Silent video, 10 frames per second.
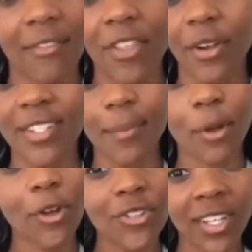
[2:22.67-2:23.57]
If there is a
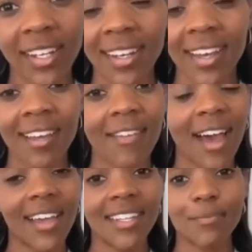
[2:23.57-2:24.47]
person
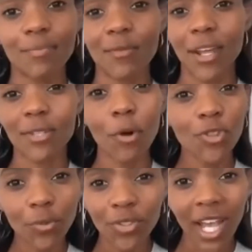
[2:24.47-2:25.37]
that is spent
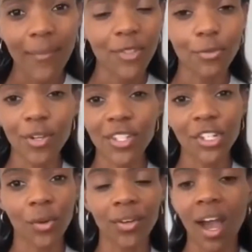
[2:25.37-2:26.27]
multiple times in
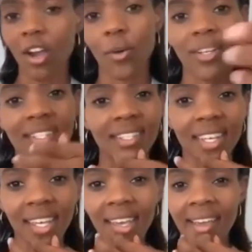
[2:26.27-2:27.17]
prison, you are not going to
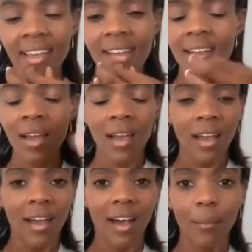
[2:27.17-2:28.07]
see
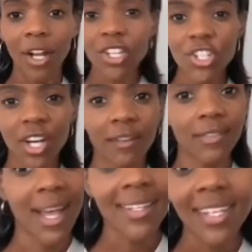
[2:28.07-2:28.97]
a bunch of
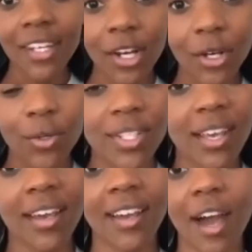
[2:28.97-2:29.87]
Latinos
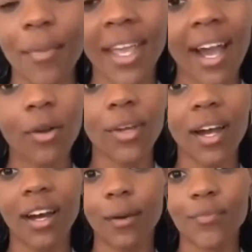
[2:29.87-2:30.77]
coming out
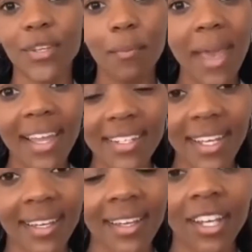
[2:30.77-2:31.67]

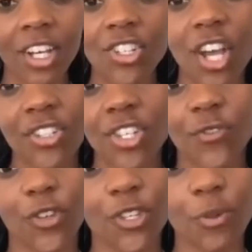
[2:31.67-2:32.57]
demanding justice
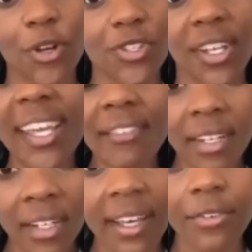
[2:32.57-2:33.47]
for this person,
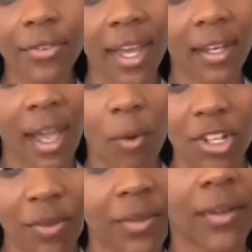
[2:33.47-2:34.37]
even if, and I
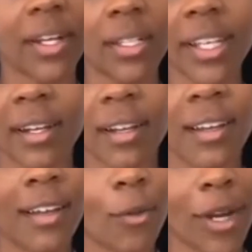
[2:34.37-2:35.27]
want to be very clear,
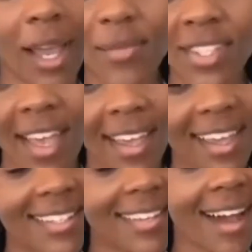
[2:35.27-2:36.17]
what I'm saying
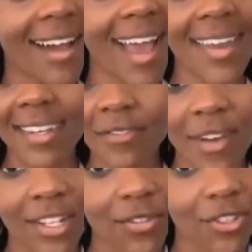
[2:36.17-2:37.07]
is not any
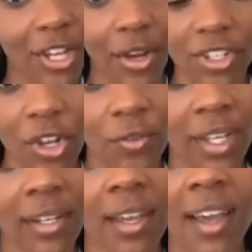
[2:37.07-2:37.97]
defense for Derek
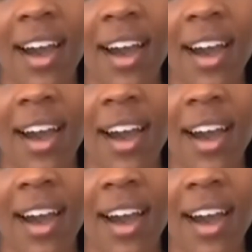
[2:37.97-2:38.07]
Chauvin.